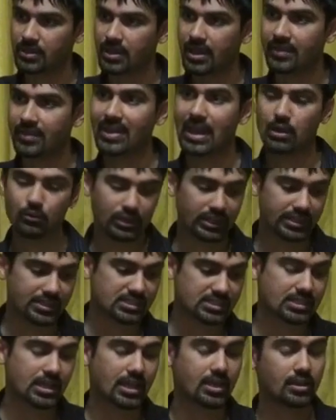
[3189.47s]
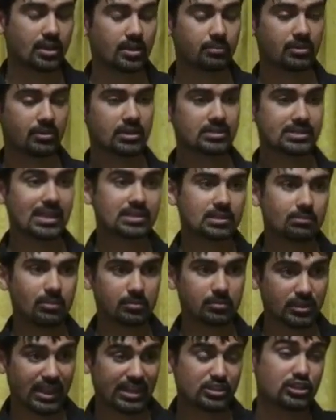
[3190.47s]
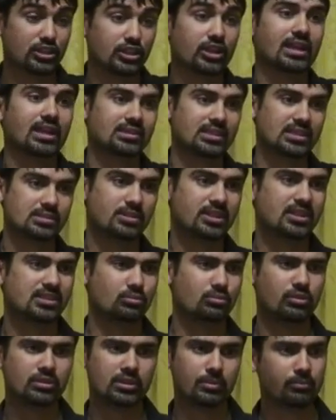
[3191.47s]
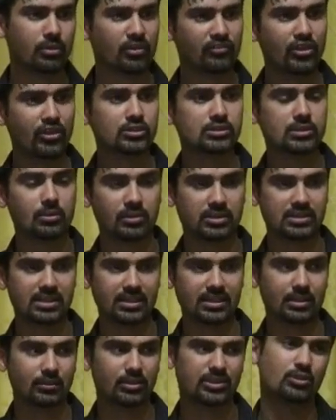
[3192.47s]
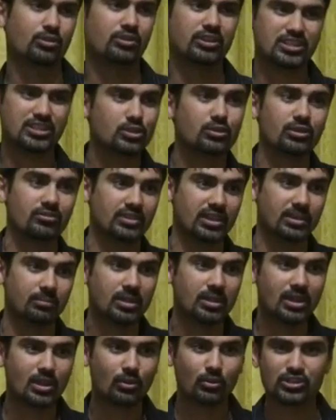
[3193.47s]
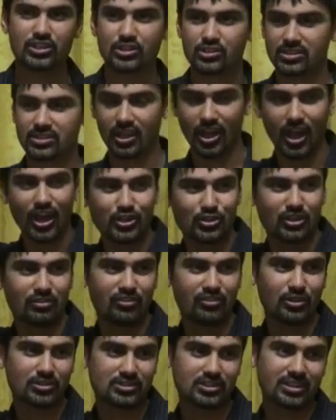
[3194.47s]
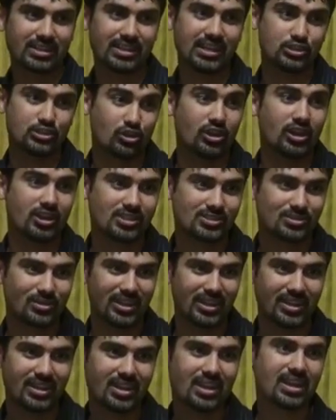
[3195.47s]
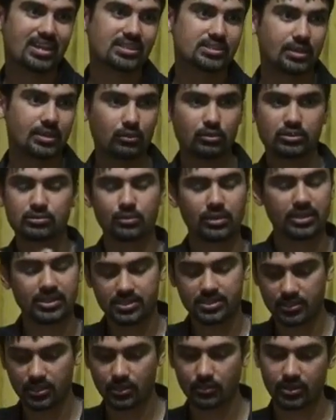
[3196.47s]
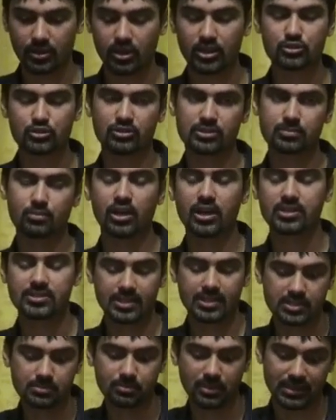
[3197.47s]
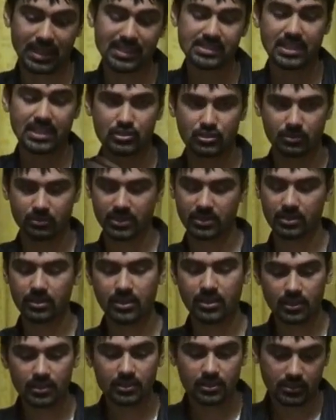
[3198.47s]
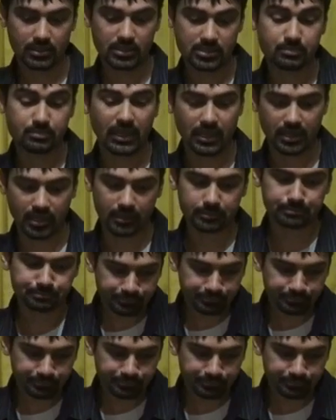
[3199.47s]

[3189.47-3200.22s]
And that really set, up, set them up to actually look at this, because when the folks that we're dealing with, there are only two of them, whereas there's one hundred folks looking at drugs, right? So it was a really slow and arduous process, but that's actually been sped up.